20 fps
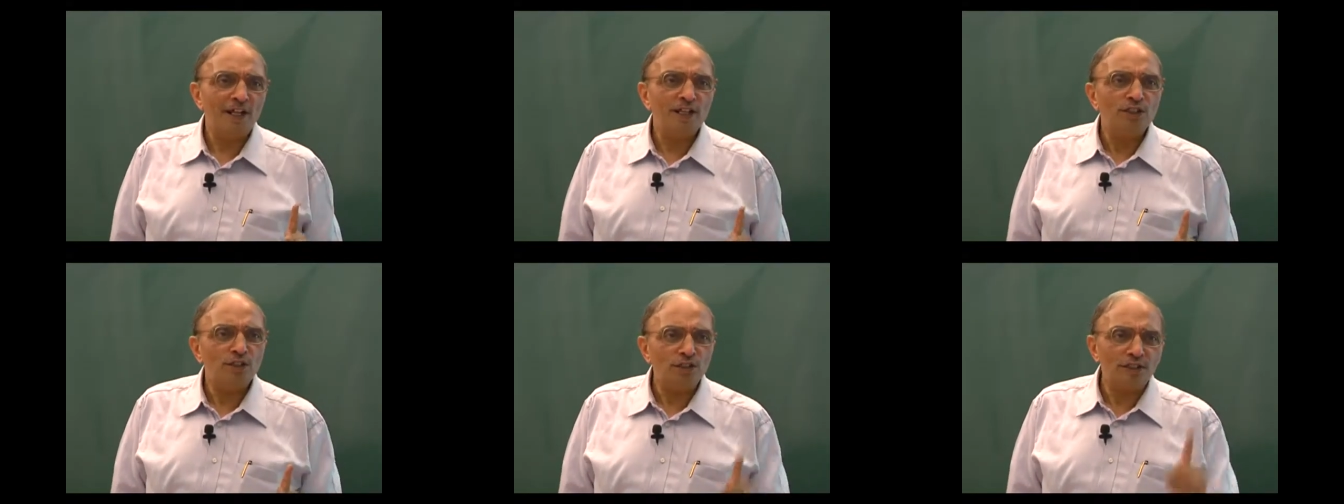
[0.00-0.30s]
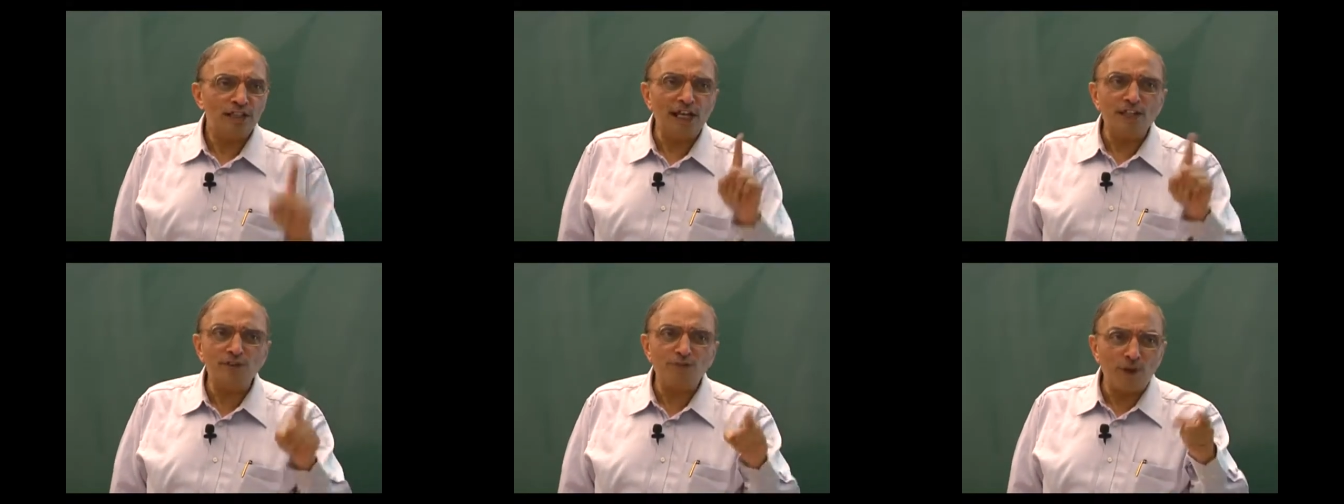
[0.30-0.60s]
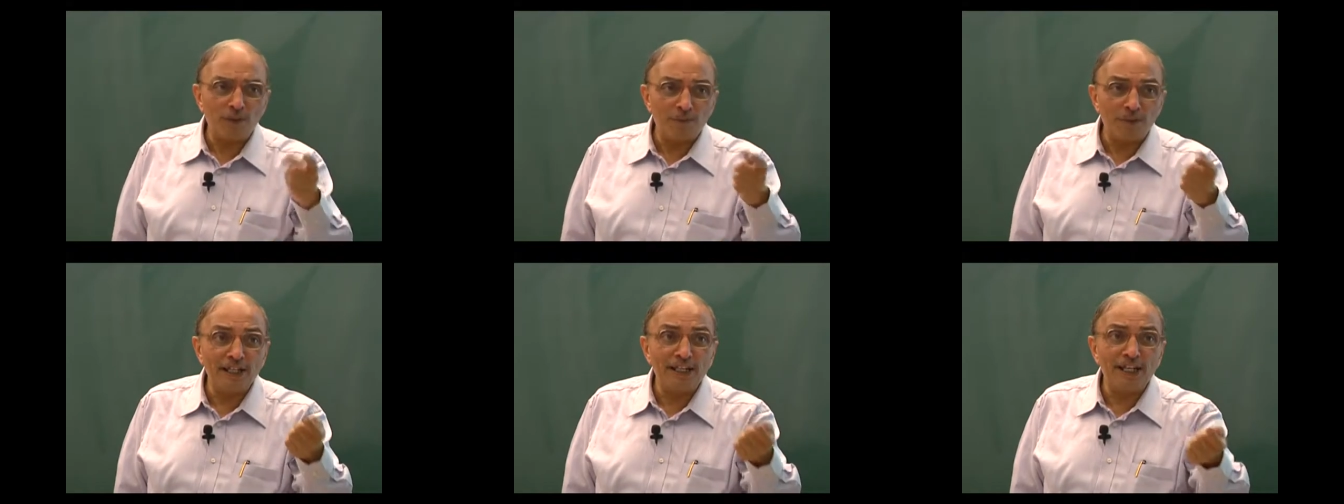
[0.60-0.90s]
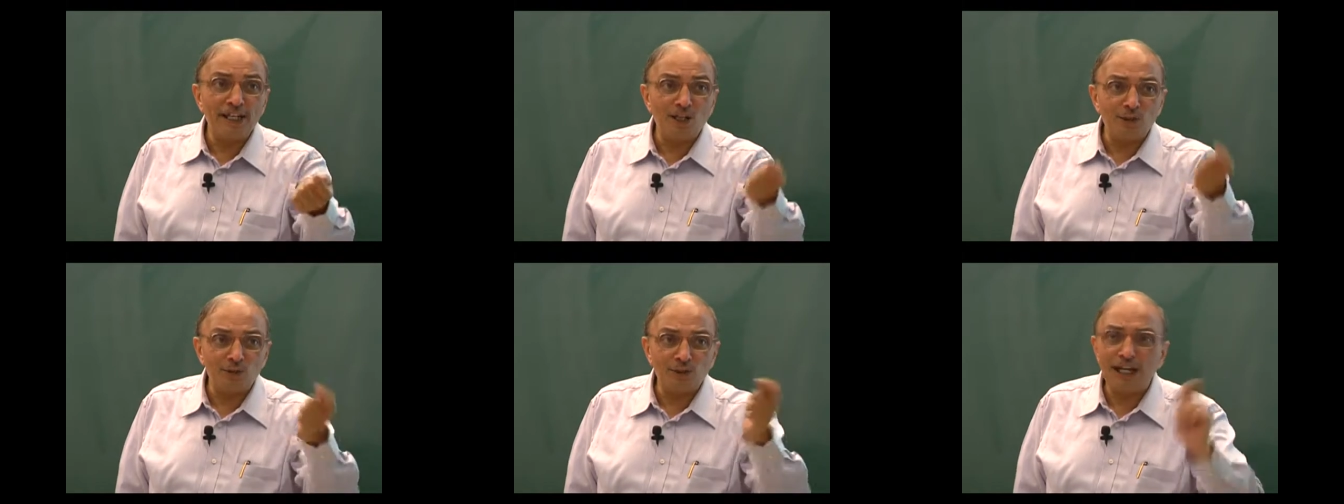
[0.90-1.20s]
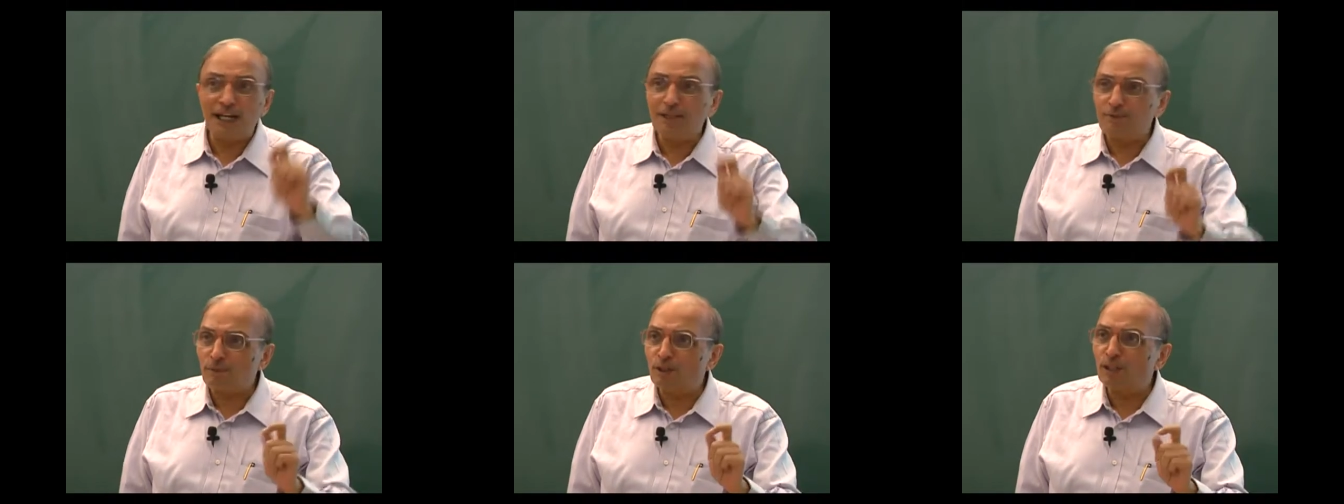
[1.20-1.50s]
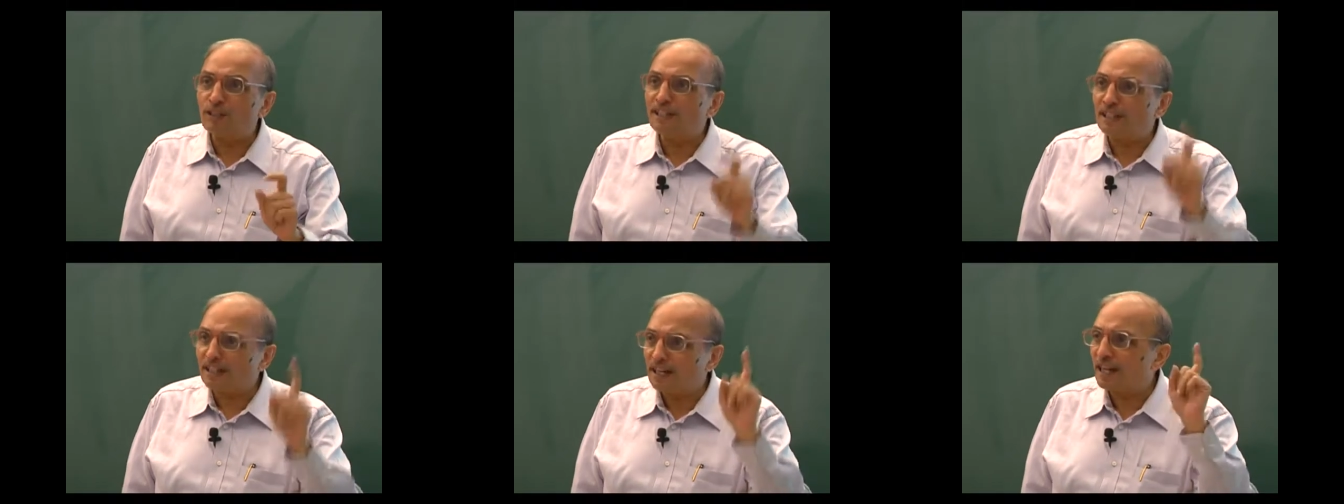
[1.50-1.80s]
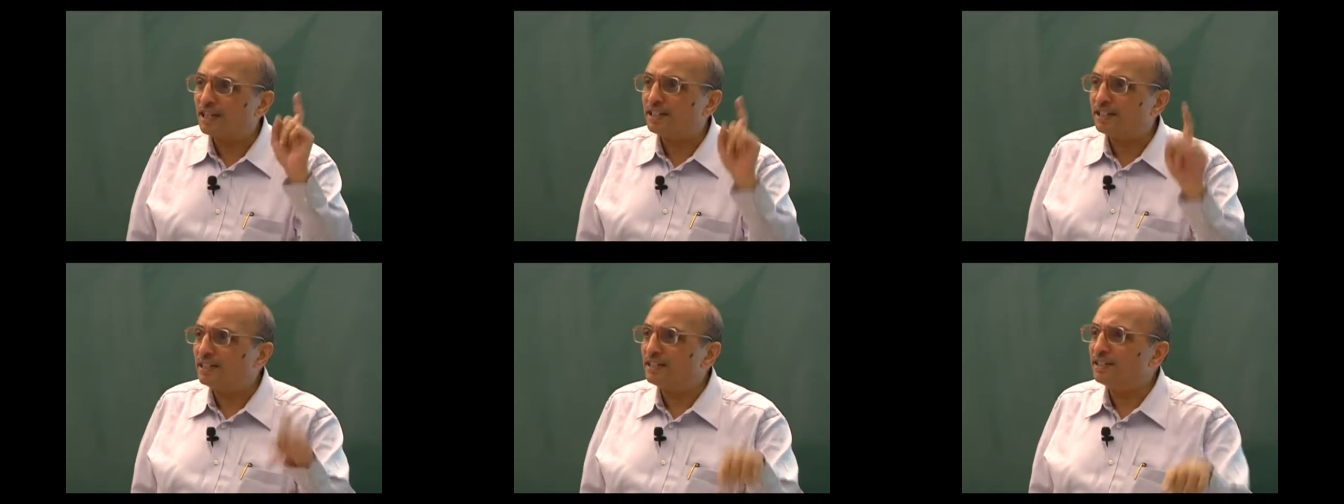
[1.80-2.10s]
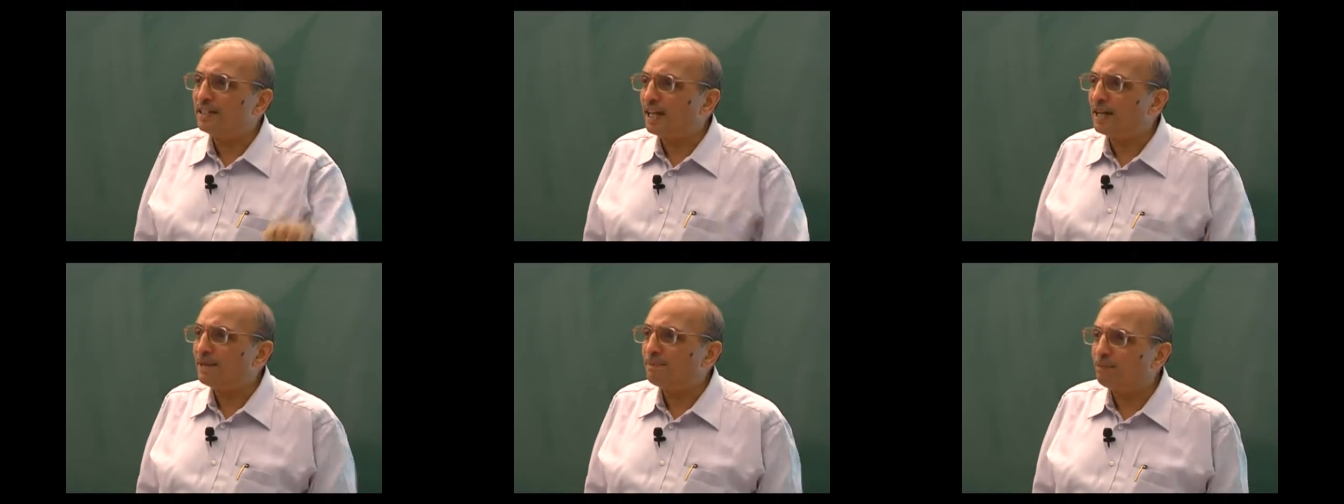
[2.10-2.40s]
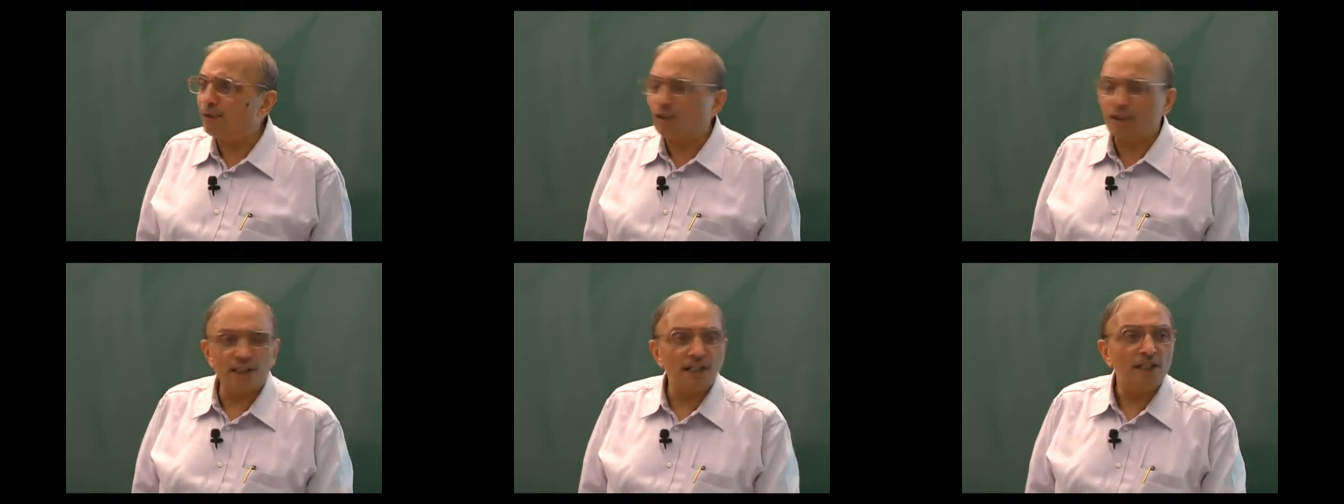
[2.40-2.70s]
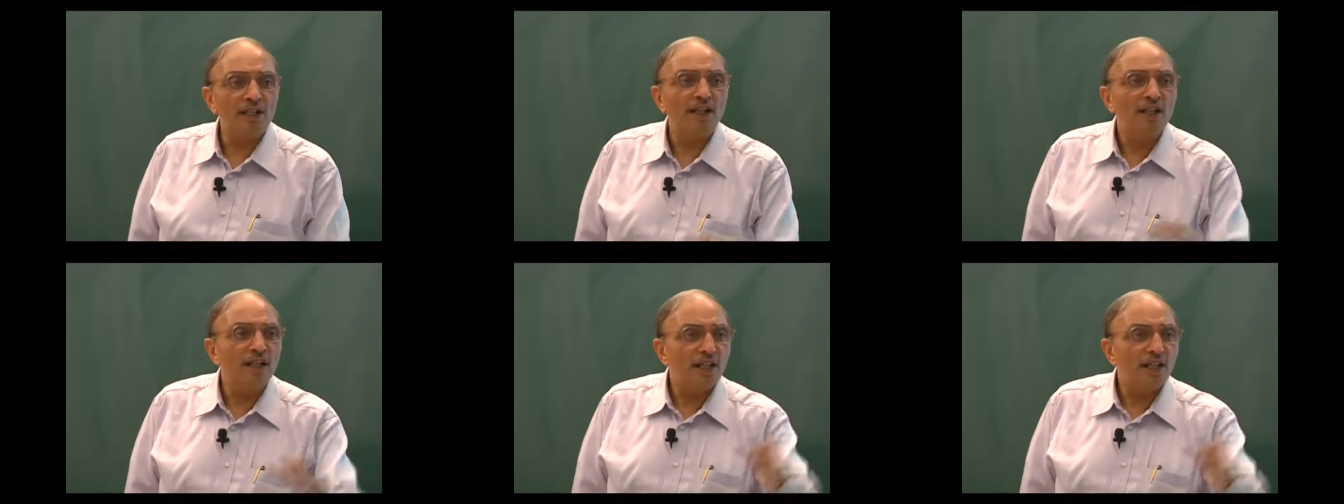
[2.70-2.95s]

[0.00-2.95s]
so thanks for bringing out that point that actions are important